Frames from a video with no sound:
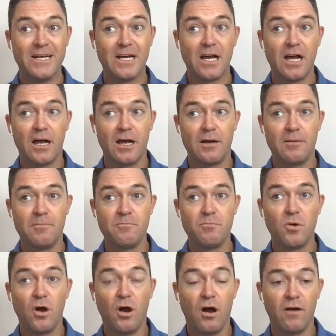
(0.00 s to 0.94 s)

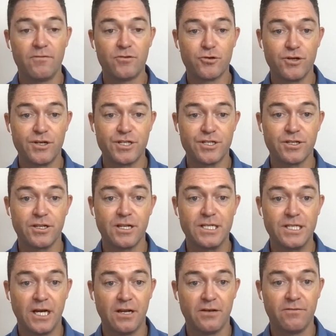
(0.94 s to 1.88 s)
I've traditionally
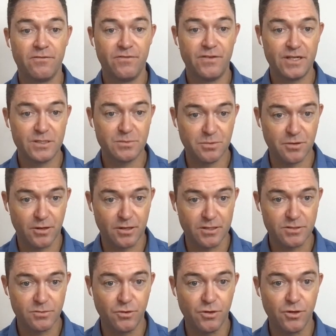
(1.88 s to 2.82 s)
done fixed
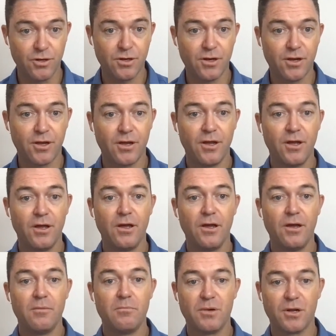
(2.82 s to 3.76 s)
price work,
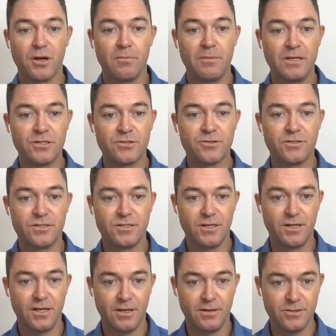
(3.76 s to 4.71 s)
but I'm
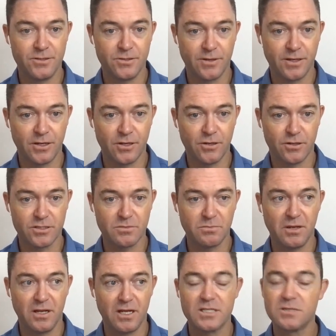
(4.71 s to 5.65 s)
interested in doing cost
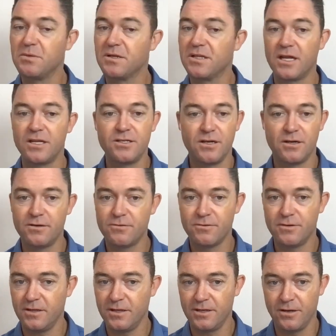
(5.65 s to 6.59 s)
plus, but they don't
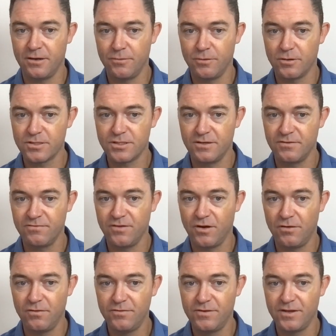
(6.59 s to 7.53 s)
really know what's
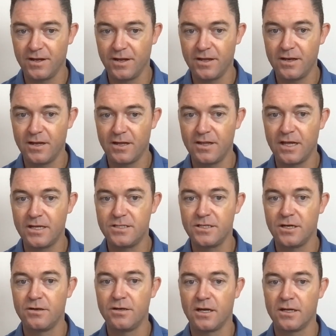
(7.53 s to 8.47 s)
involved in it, and they
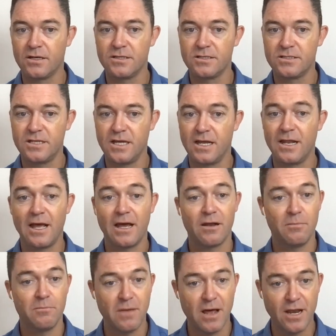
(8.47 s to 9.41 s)
don't understand how
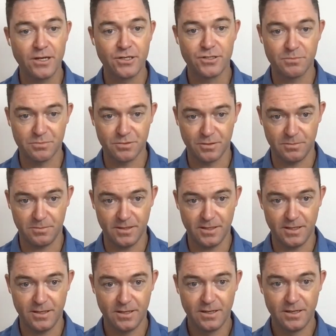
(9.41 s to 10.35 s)
to manage it
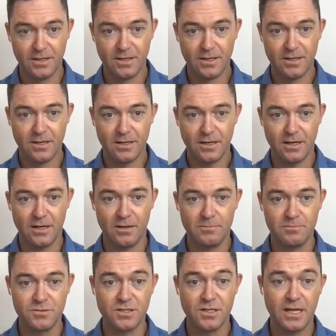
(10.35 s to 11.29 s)
properly.
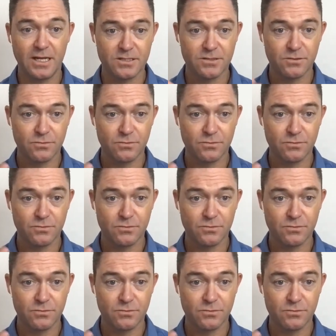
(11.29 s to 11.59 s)
So that's a